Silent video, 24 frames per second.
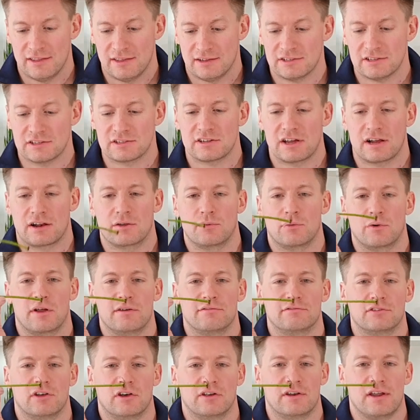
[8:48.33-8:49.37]
That's exactly what
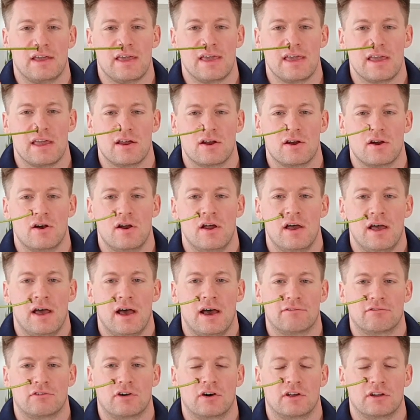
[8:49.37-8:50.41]
I've done here.
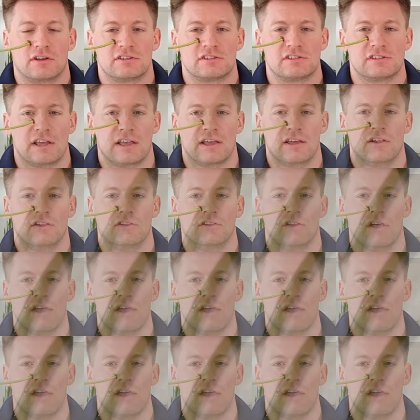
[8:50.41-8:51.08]
I've cut a single